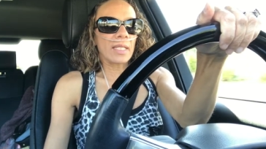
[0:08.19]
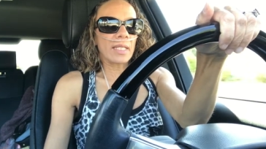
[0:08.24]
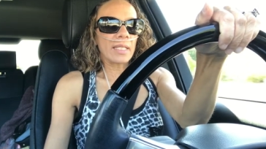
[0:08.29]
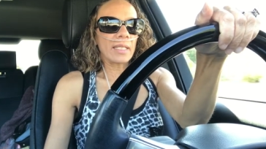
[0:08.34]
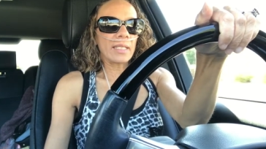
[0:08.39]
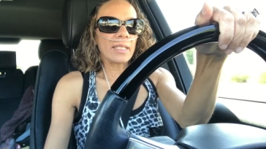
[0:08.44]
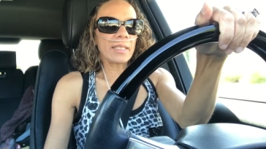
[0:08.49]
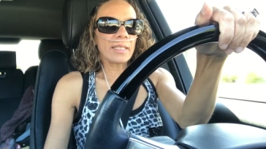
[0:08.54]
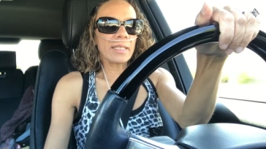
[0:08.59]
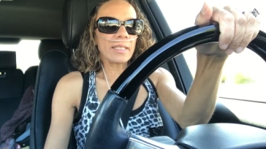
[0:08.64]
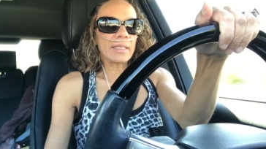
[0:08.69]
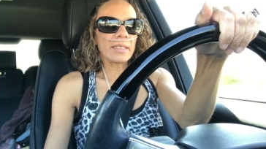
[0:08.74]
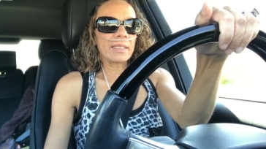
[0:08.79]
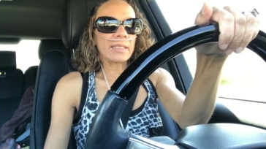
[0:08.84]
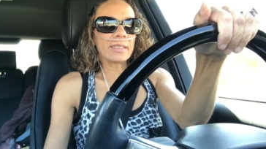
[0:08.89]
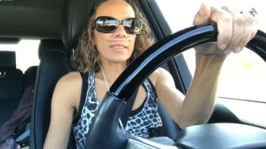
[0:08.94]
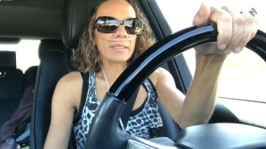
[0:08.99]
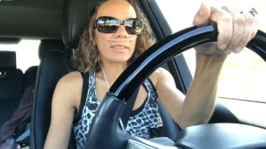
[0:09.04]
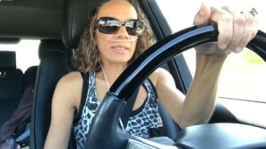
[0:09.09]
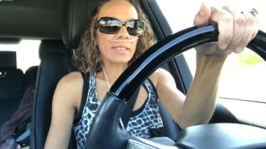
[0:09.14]
it
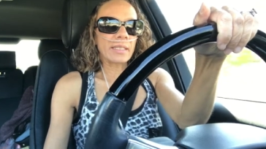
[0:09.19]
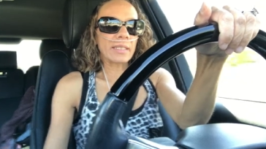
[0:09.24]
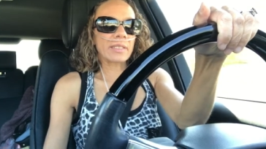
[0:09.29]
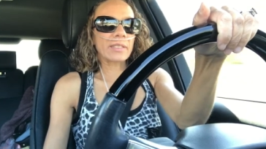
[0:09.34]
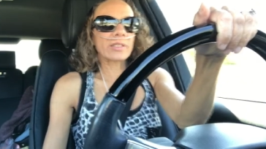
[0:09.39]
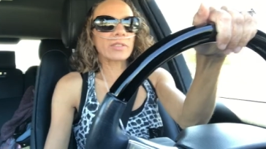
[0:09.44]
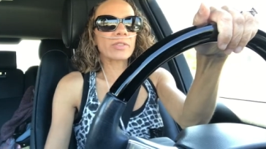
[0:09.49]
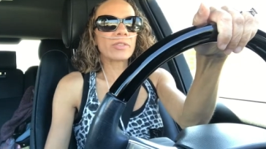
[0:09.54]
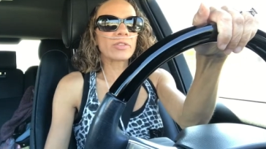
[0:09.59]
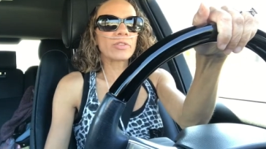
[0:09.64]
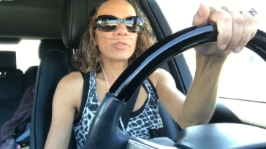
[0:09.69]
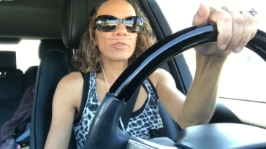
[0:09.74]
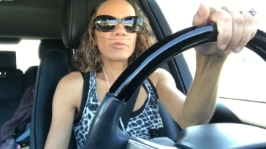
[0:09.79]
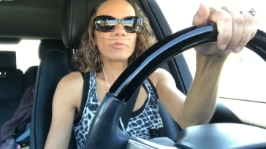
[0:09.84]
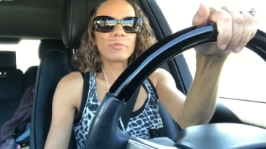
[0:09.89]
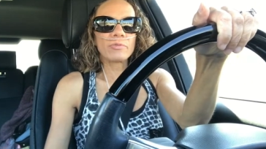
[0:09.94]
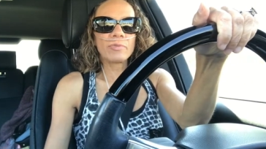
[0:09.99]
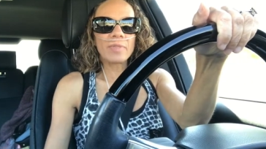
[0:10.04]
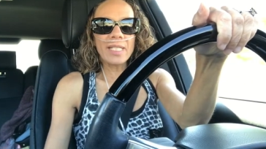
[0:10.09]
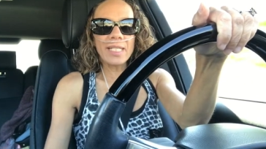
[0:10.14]
is
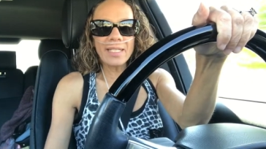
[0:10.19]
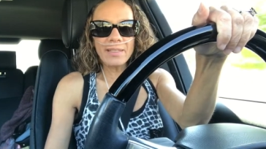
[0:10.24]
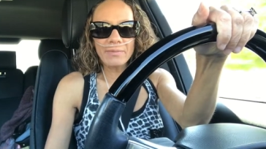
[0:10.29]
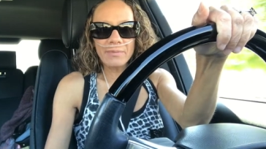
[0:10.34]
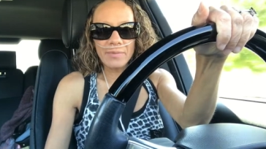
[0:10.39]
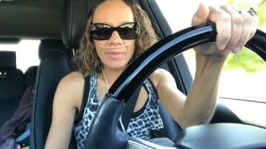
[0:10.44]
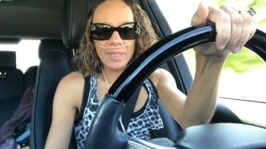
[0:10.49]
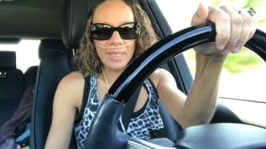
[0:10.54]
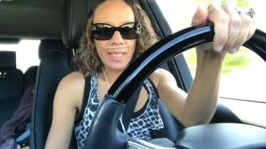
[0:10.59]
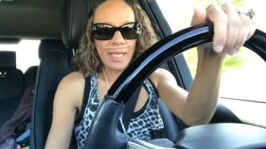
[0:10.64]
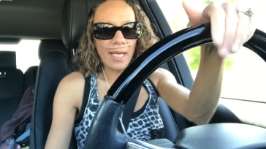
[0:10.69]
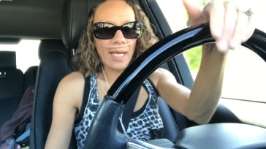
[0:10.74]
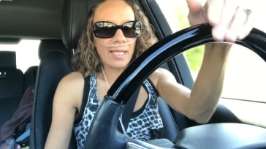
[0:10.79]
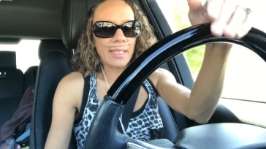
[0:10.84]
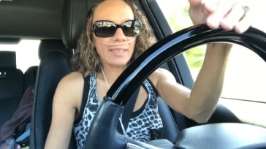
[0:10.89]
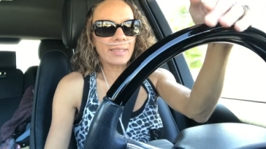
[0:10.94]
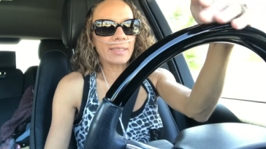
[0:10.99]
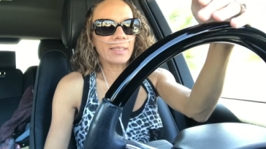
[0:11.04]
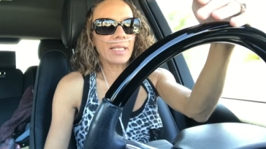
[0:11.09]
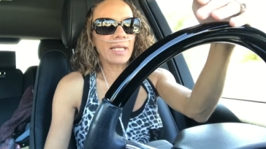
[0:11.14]
extremely
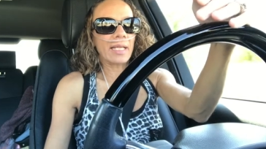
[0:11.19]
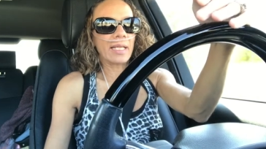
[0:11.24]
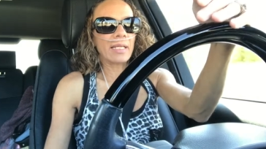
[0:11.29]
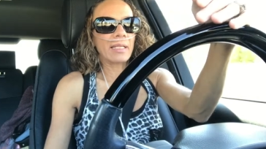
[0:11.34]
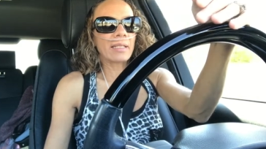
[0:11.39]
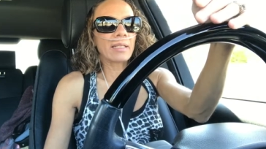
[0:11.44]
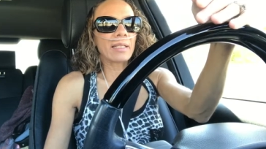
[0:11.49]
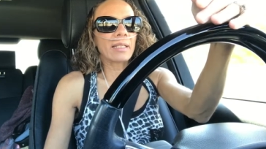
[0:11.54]
hot today.